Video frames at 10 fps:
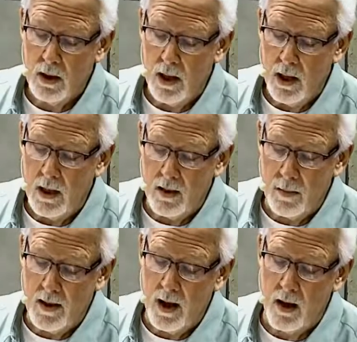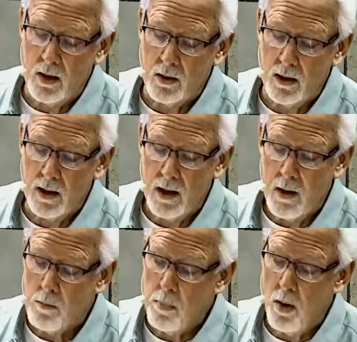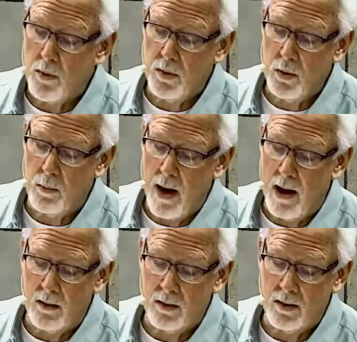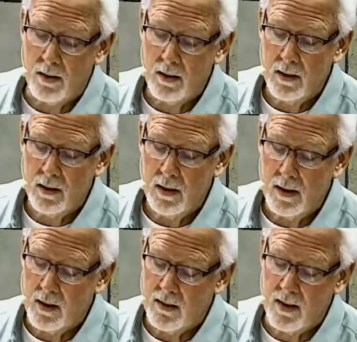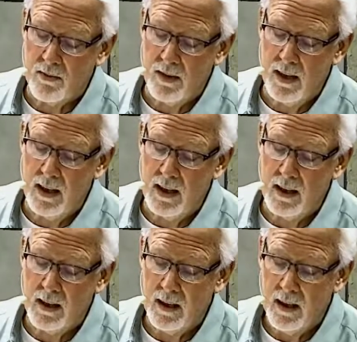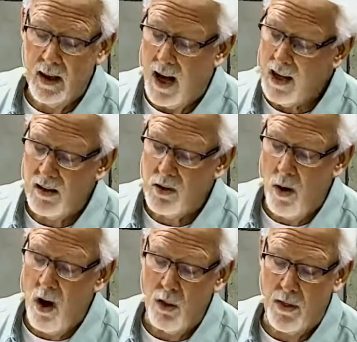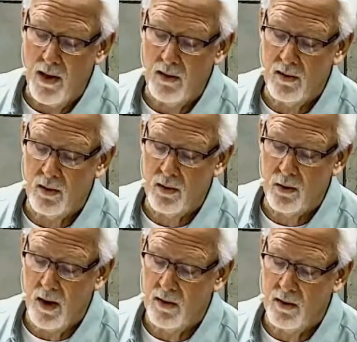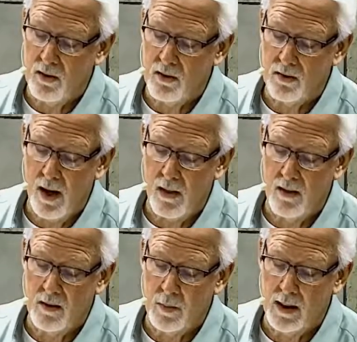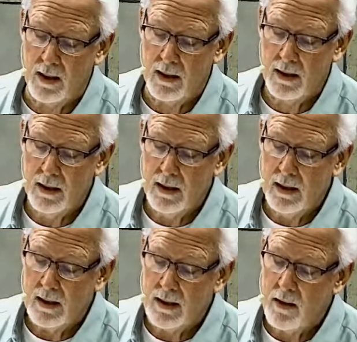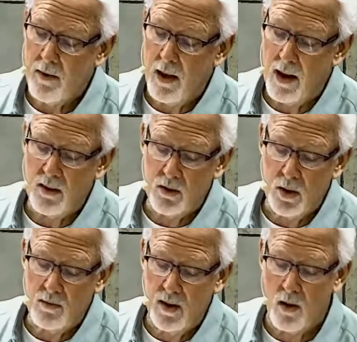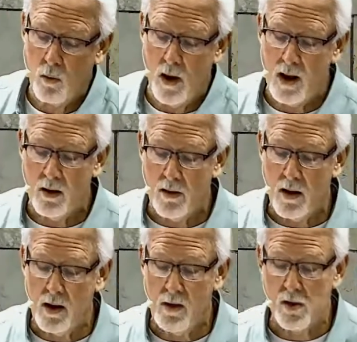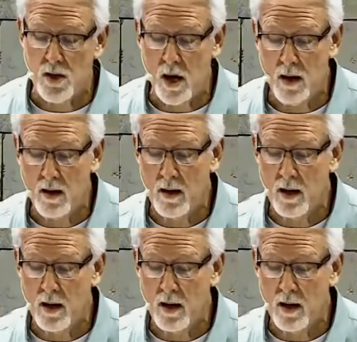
and to be hungry, both to abound and to suffer need. I can do all things through Christ who strengthens me. Nevertheless, you have done well that you shared